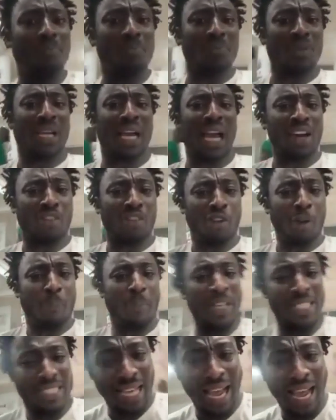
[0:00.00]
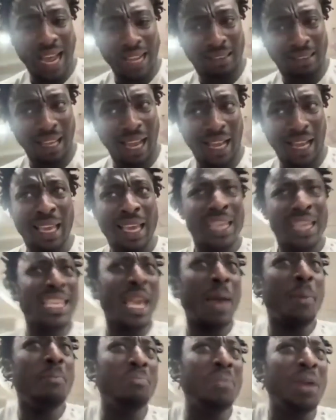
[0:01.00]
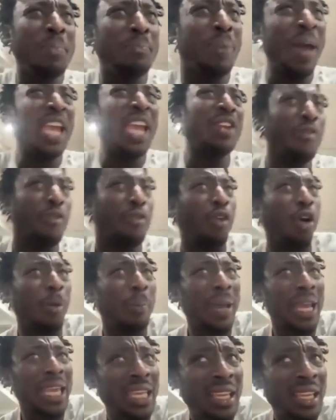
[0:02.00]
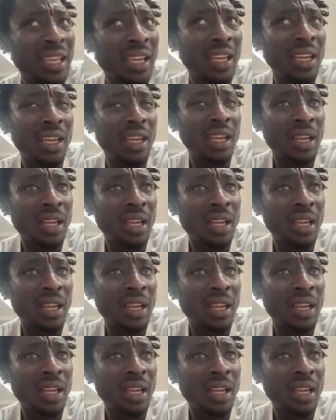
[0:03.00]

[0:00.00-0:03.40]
some kind of a personal attack. You me paying for ben.